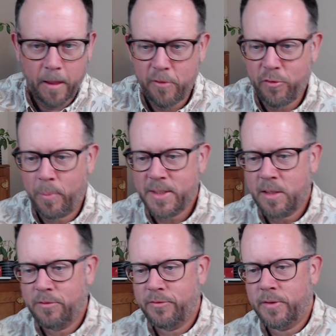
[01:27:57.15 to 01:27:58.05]
for
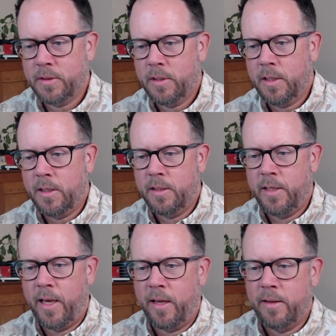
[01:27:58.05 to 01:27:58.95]
myself
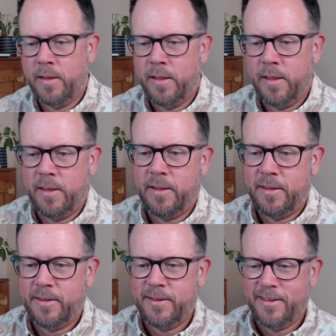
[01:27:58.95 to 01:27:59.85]
yeah.
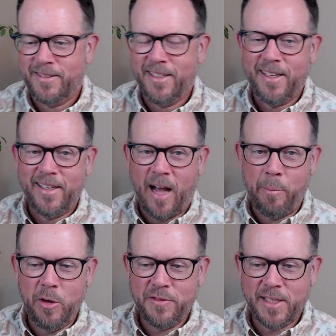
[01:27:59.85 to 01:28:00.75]
I
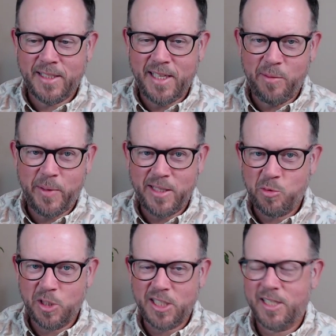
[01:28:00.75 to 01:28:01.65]
moved 16 pins.
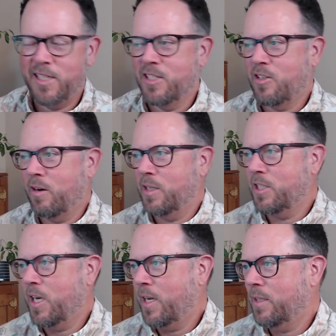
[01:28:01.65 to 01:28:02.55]
We're just getting started,
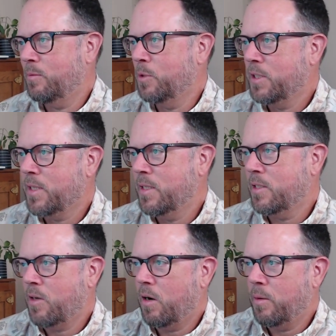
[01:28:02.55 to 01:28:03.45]
chat. We're just getting
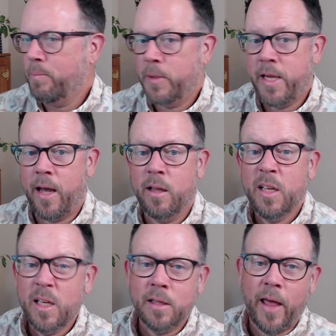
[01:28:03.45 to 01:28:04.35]
started. But yeah,
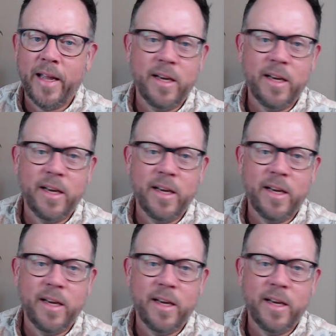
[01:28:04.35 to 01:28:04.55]
like